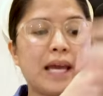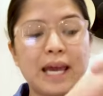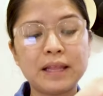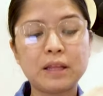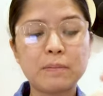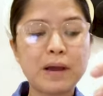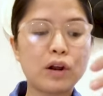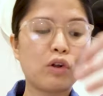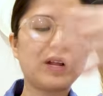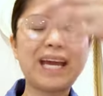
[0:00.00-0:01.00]
and the
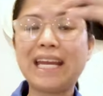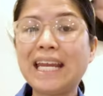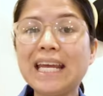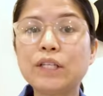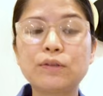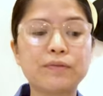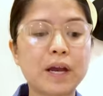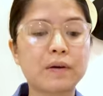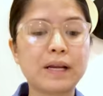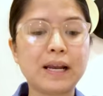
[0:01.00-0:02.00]
metal, and it is
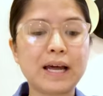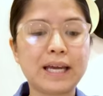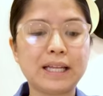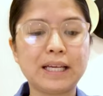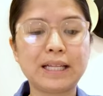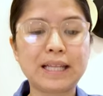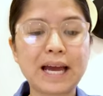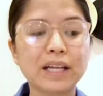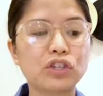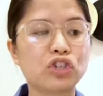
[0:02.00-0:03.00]
very light. Like
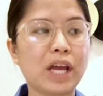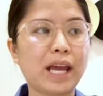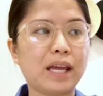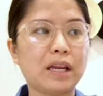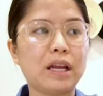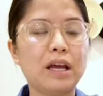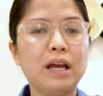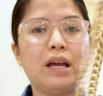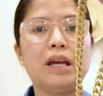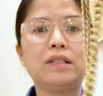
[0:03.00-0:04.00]
that chain,
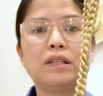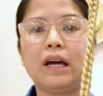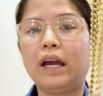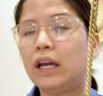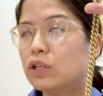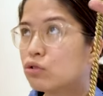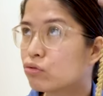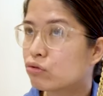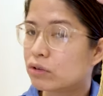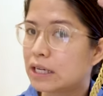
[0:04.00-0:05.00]
it's
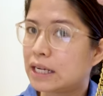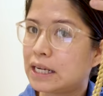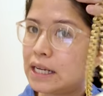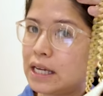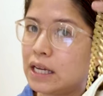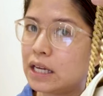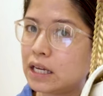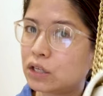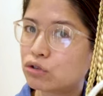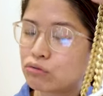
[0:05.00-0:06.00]

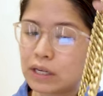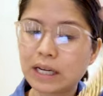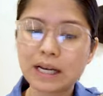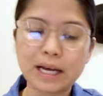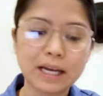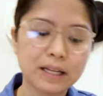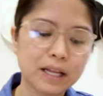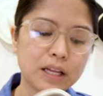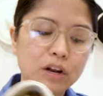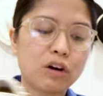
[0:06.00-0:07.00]
really light.
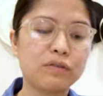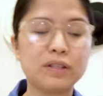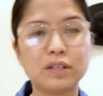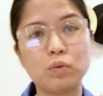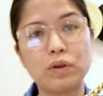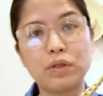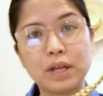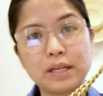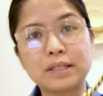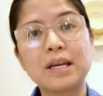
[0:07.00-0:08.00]
And then obviously with
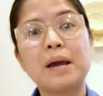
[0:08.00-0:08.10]
this,